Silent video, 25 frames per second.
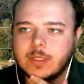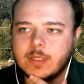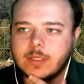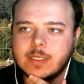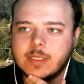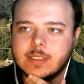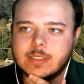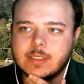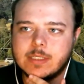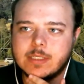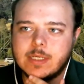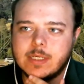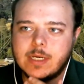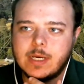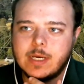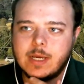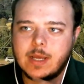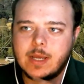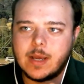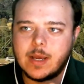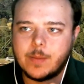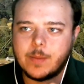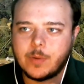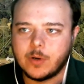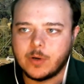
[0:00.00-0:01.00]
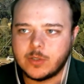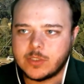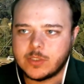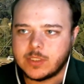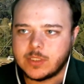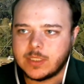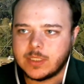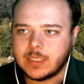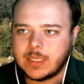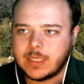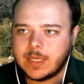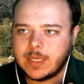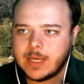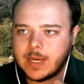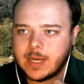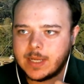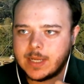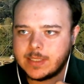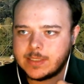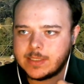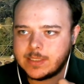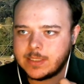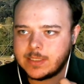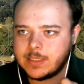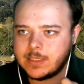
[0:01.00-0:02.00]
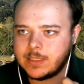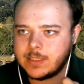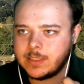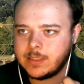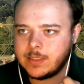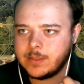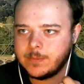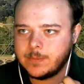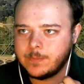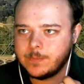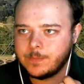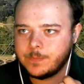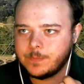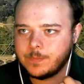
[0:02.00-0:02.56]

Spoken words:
is personally, I see